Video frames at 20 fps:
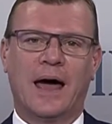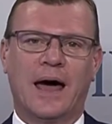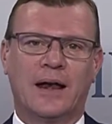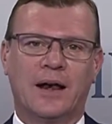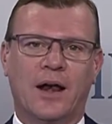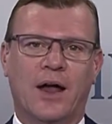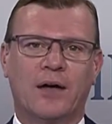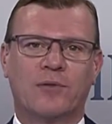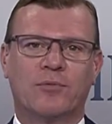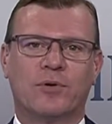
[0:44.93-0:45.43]

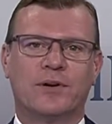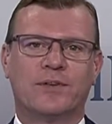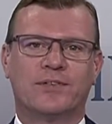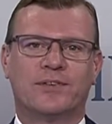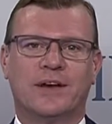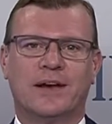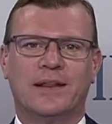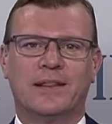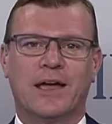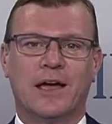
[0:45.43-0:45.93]
unlike what
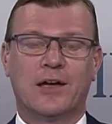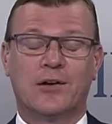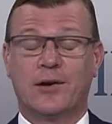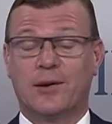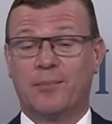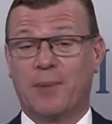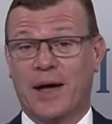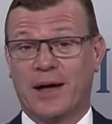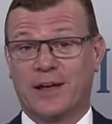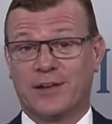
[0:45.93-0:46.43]
you've seen in the
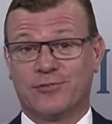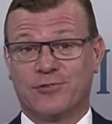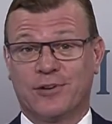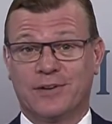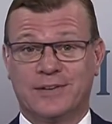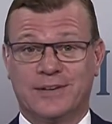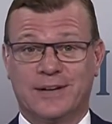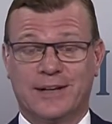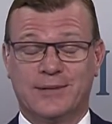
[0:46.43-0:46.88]
equity markets recently.